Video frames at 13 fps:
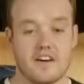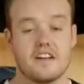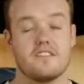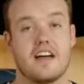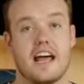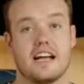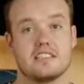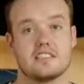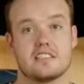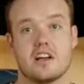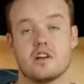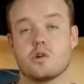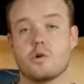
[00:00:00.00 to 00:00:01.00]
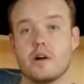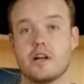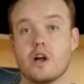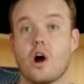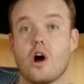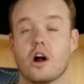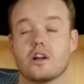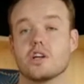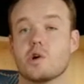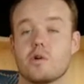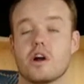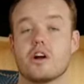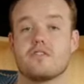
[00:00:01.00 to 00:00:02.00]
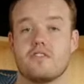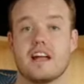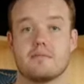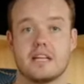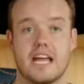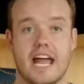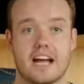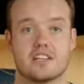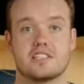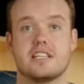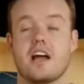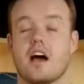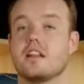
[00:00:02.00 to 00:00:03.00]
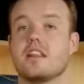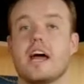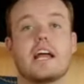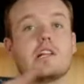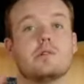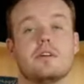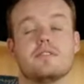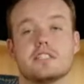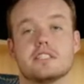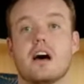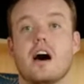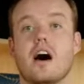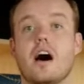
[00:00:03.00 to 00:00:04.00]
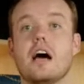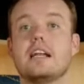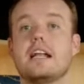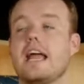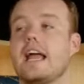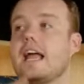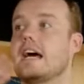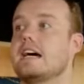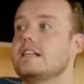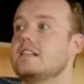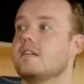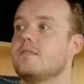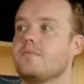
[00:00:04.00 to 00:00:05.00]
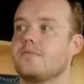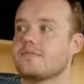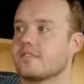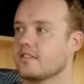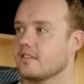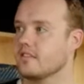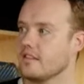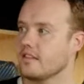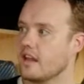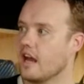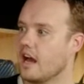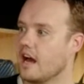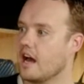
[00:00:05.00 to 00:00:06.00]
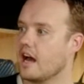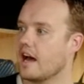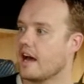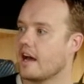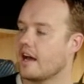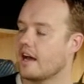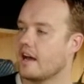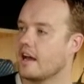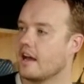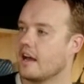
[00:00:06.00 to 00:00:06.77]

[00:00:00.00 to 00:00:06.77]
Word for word: Fun fact, Goyard, the Goyard family, actually, unlike Louis Vuitton and, uh,